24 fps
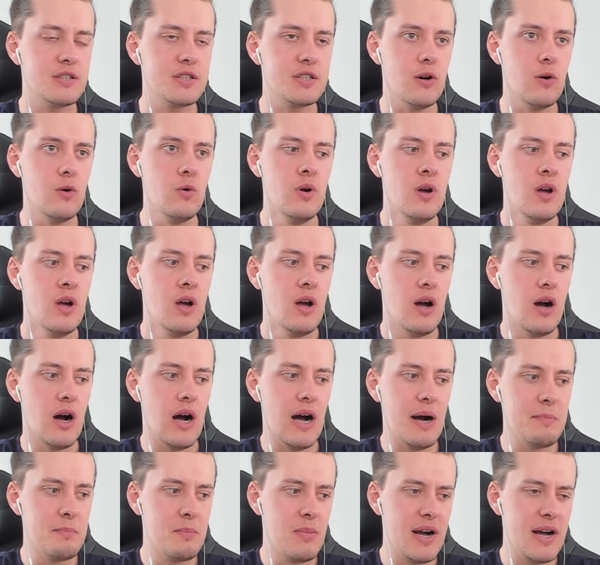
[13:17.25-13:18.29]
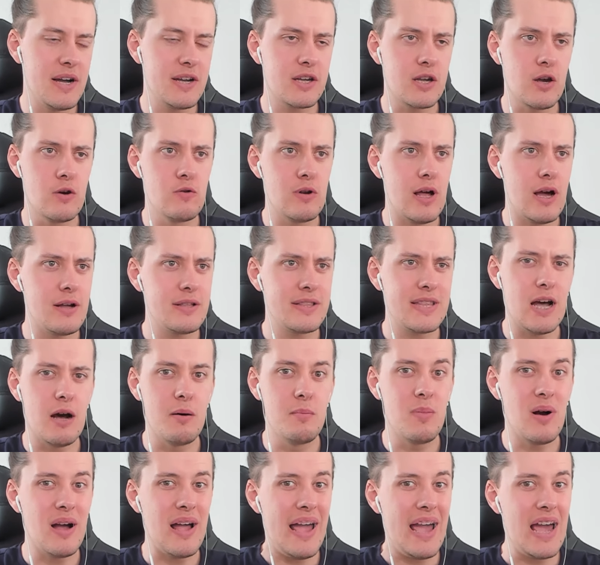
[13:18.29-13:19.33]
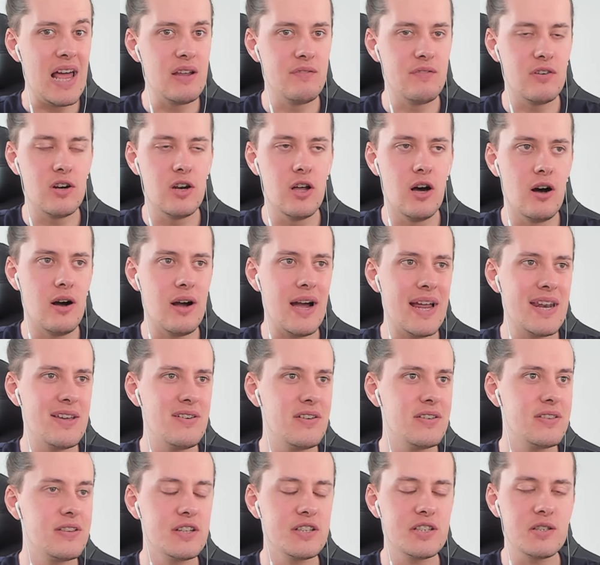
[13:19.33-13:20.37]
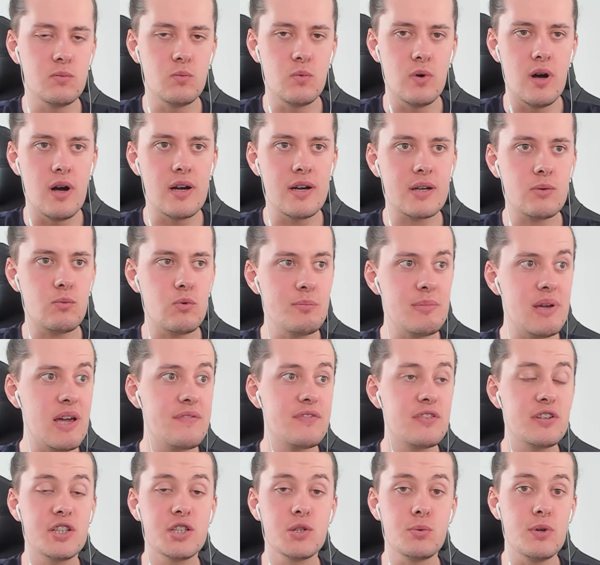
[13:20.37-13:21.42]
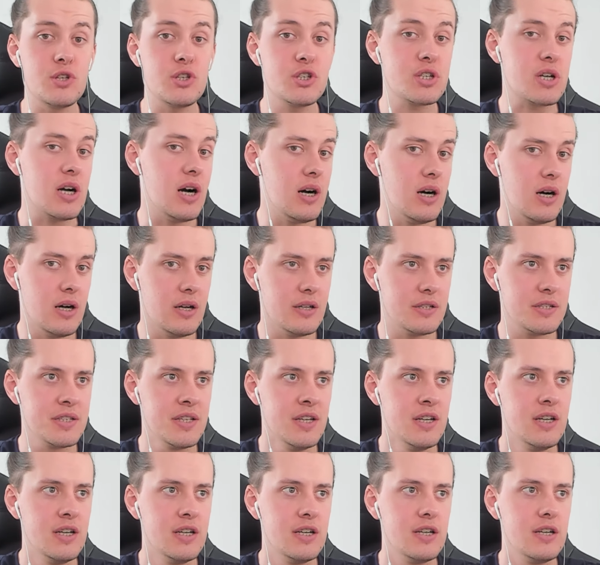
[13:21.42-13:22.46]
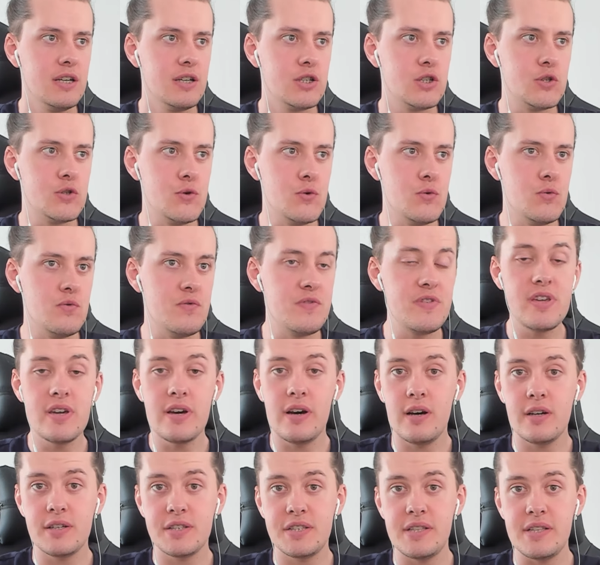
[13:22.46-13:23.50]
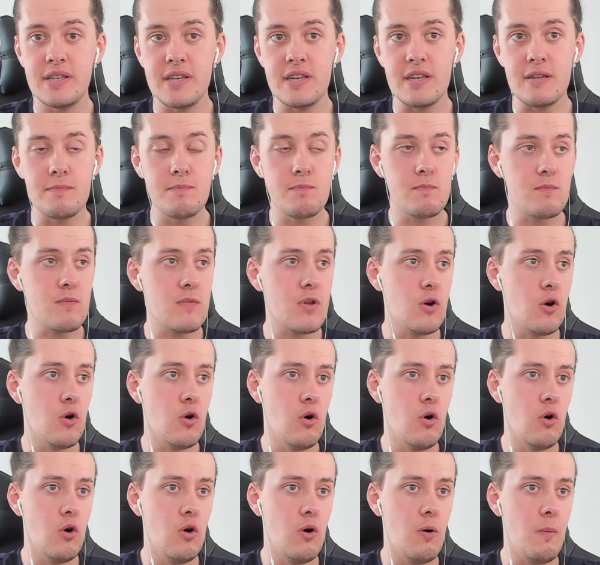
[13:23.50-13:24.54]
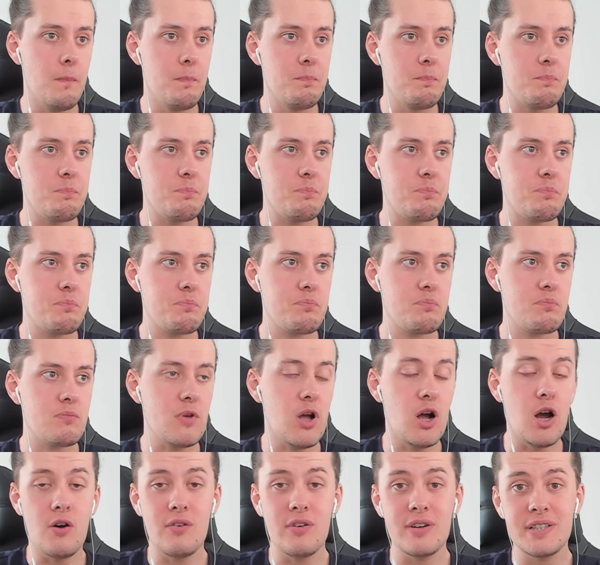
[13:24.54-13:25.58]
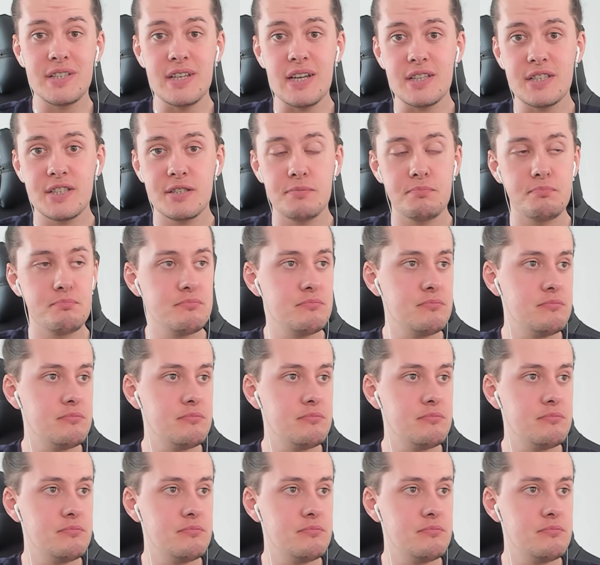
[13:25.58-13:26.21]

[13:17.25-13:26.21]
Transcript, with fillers: So I might go like down by a hell of a lot, and if it doesn't work, we may have to switch cars to V R C or R S S,